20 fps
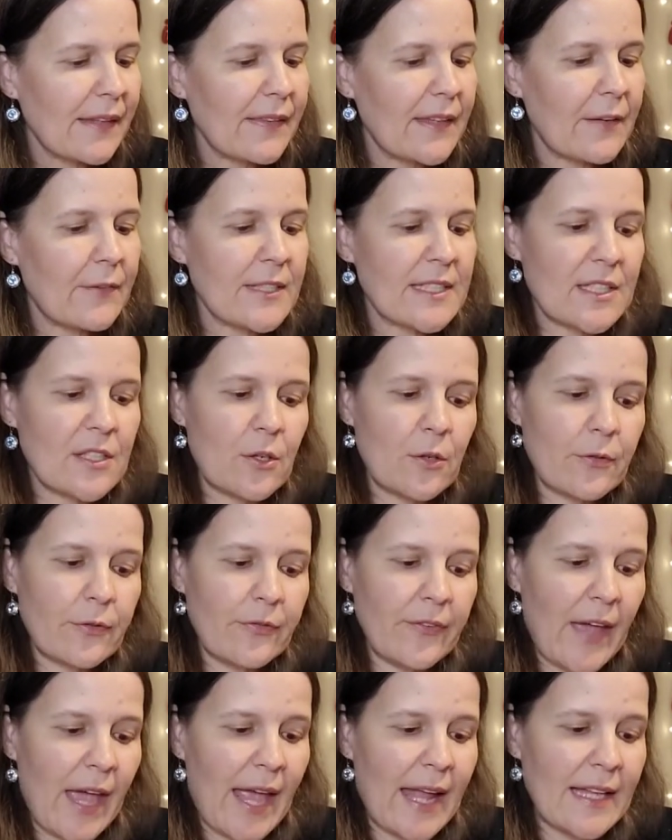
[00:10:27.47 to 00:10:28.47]
there is no
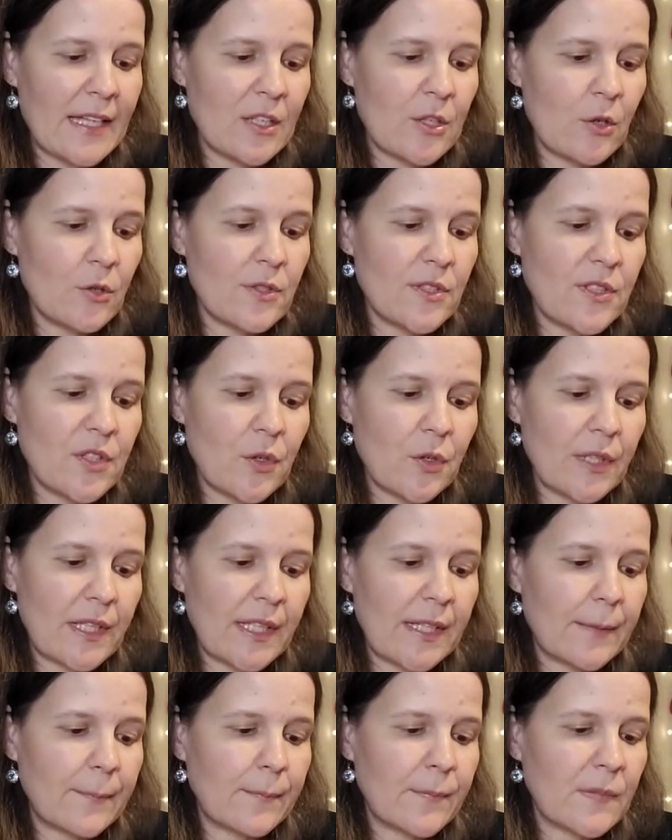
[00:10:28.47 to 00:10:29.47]
fat, no
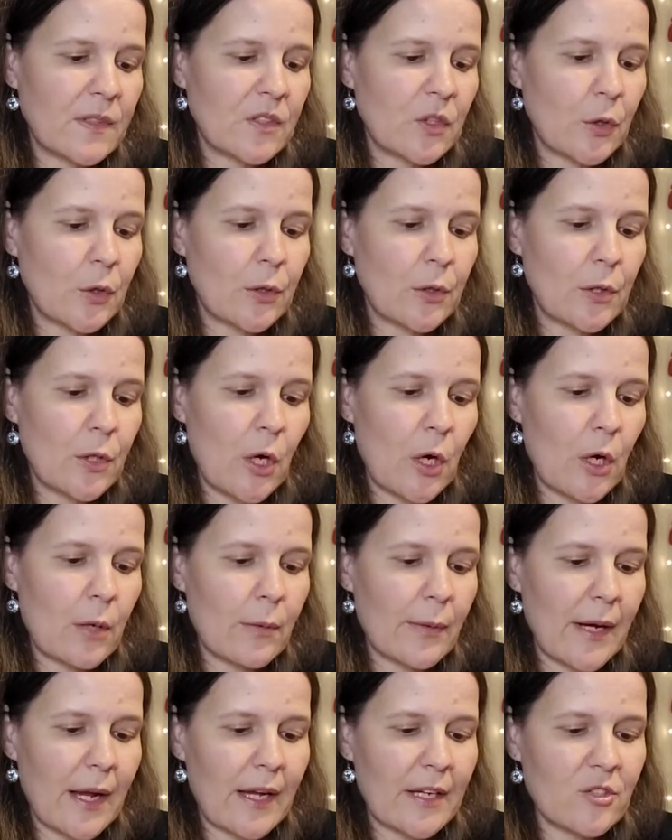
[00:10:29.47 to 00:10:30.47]
sodium, total
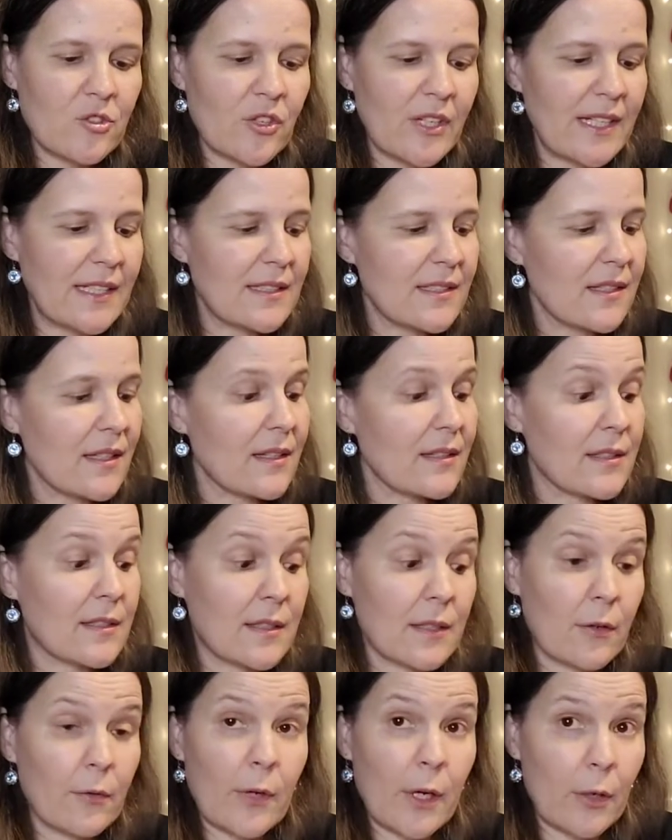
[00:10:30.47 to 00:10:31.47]
carbohydrates,
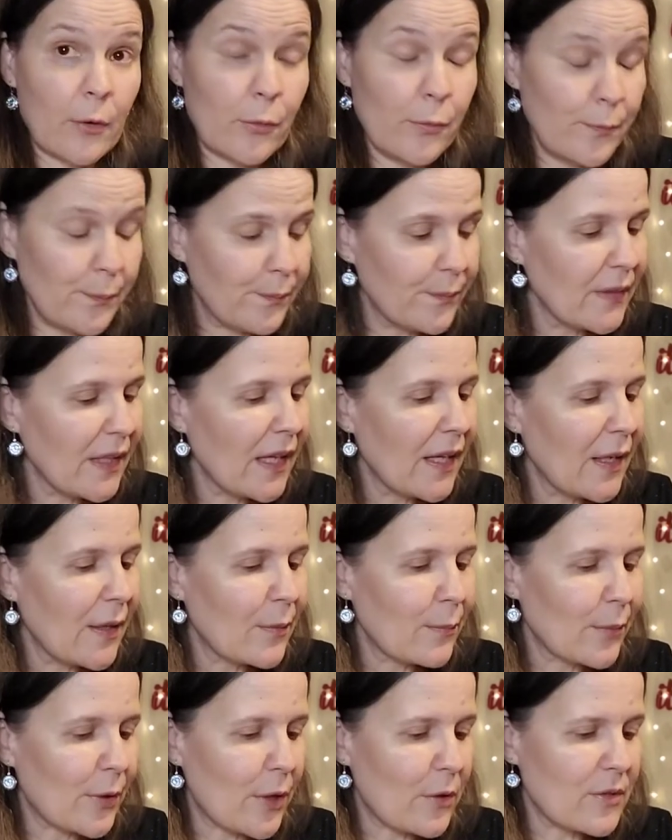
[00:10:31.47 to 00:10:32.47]
zero,
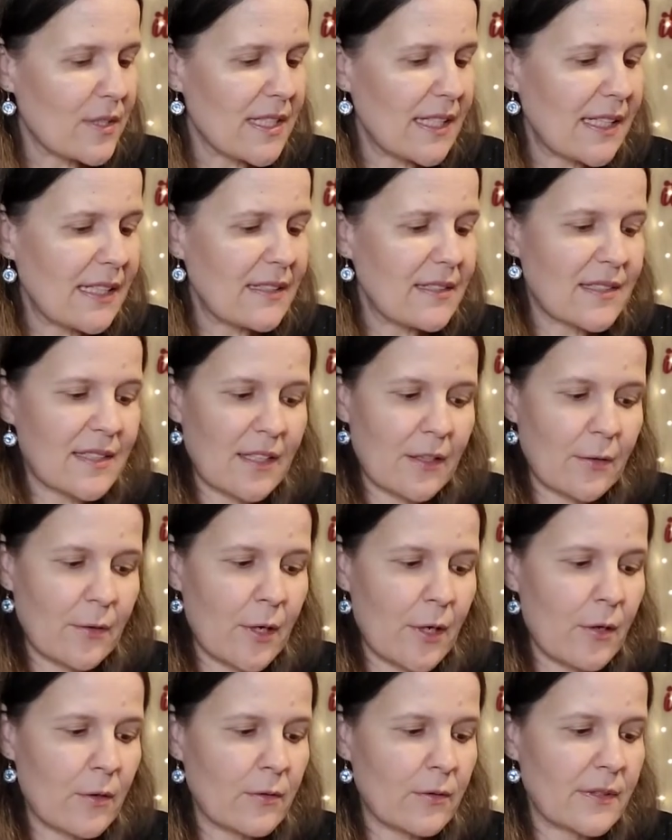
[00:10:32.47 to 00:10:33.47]
protein,
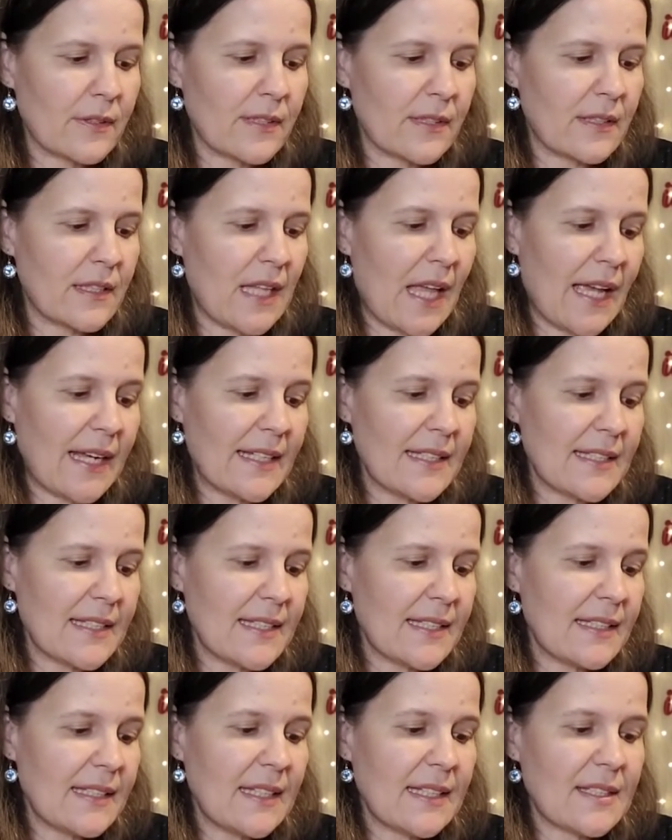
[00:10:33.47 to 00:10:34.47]
zero,
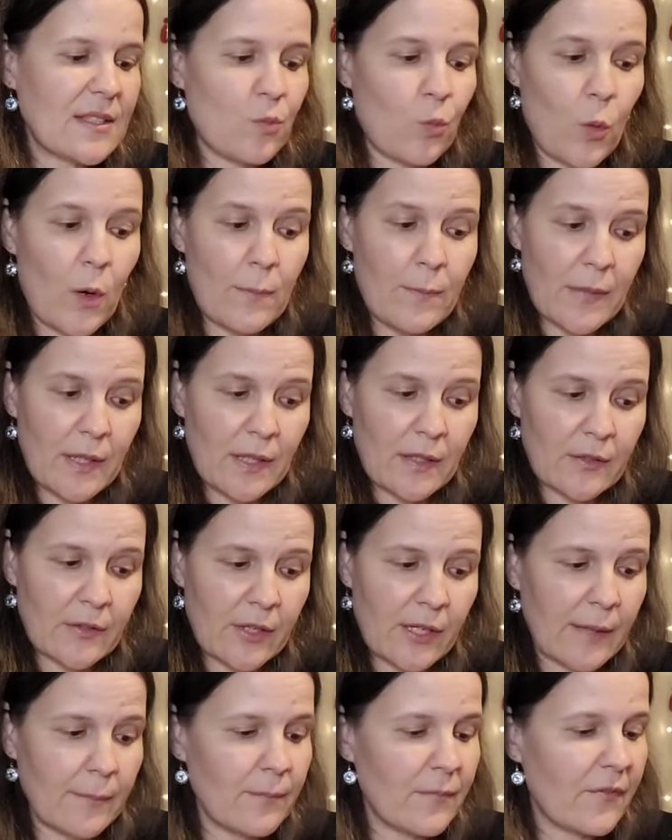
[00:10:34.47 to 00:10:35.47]
niacin, there's one
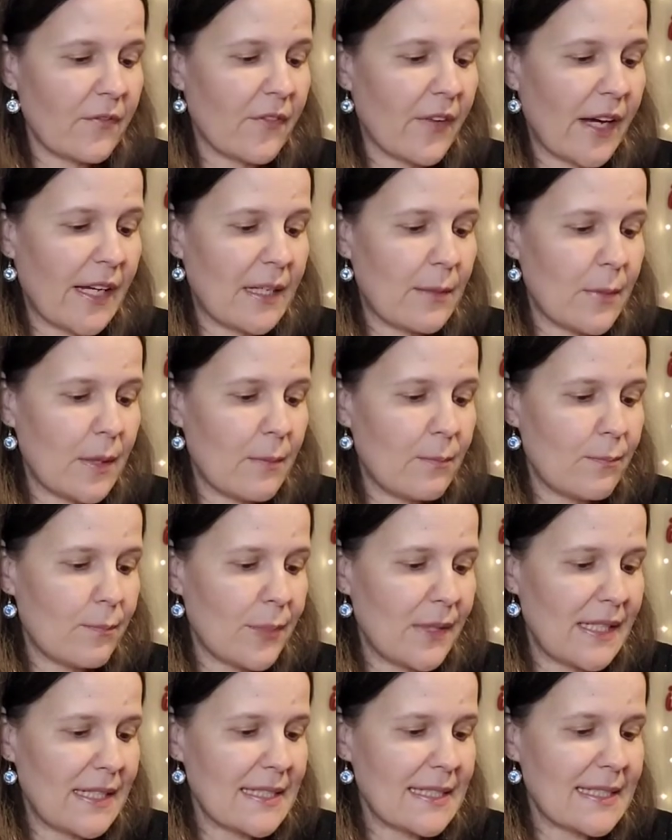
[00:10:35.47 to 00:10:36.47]
milligram, vitamin
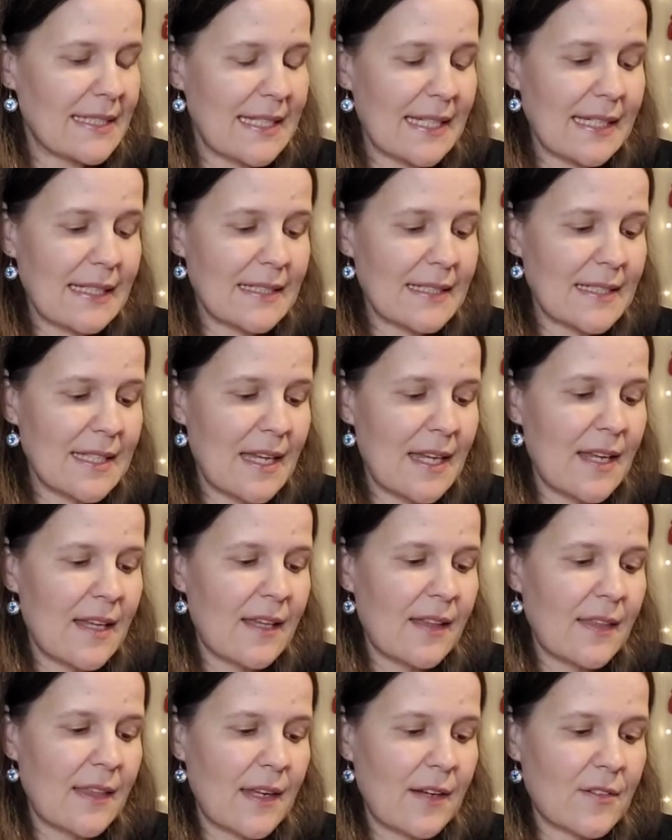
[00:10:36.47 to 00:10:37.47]
B6,
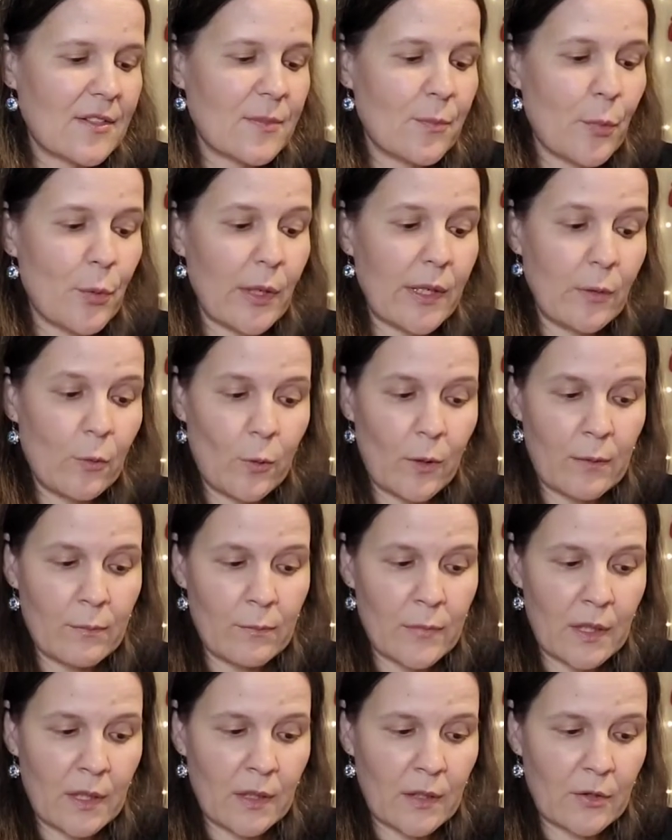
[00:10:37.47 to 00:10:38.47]
there's 0.1
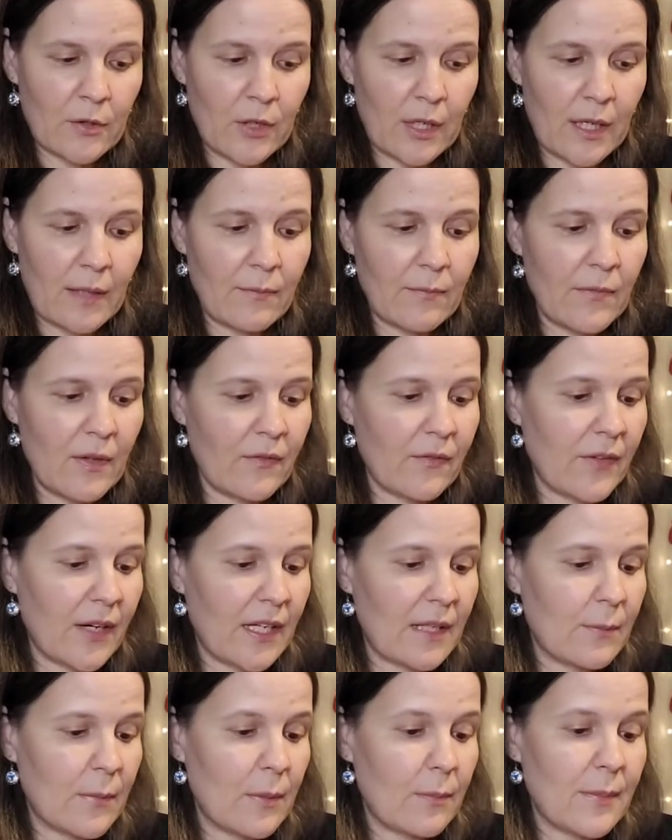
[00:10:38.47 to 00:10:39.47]
milligram.
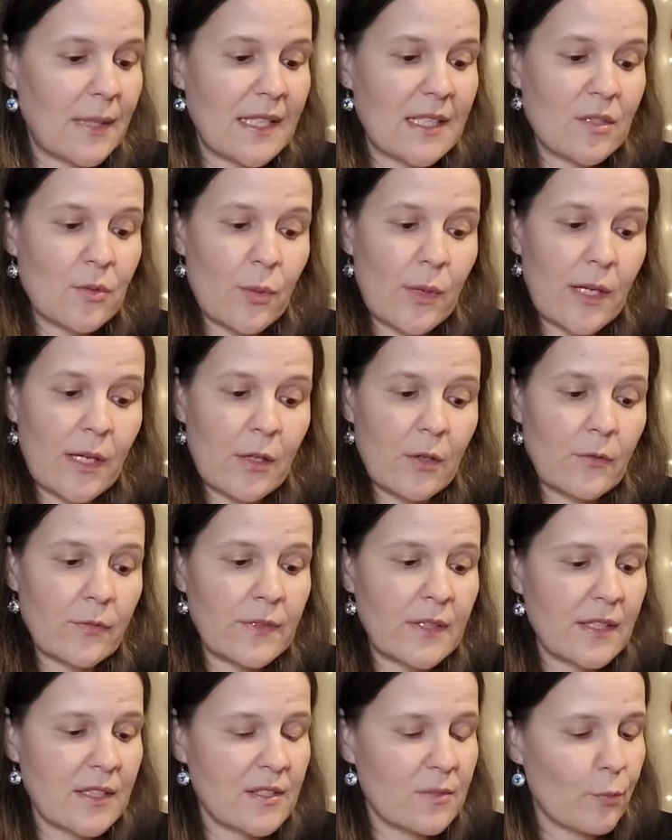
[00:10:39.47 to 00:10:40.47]
Vitamin B12,
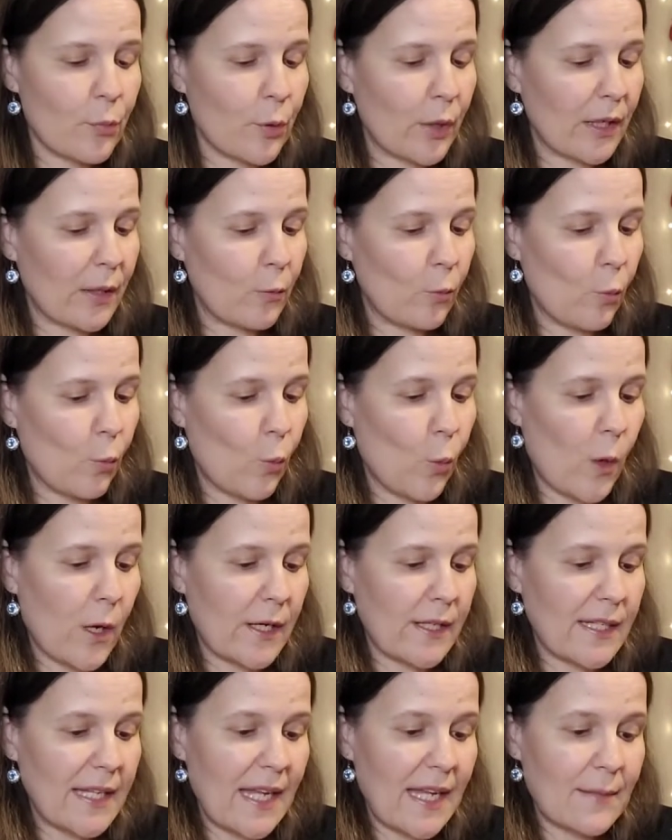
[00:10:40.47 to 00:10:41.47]
there's 0.1
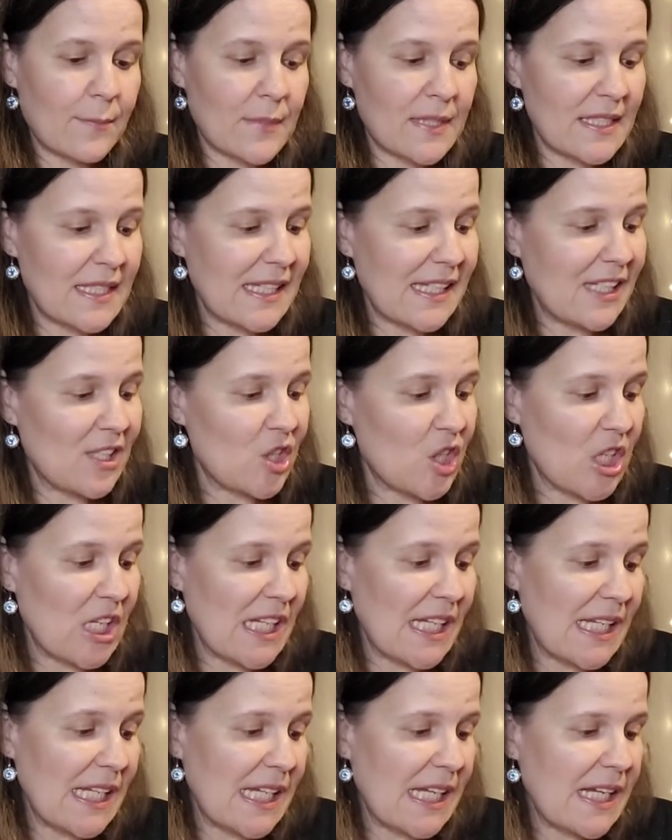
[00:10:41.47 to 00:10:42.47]

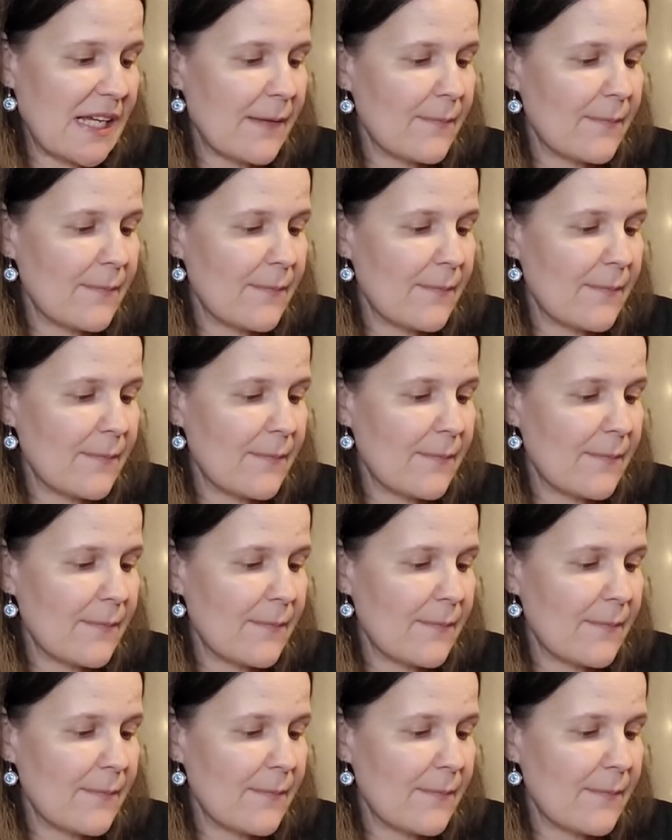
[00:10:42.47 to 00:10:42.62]
mcg.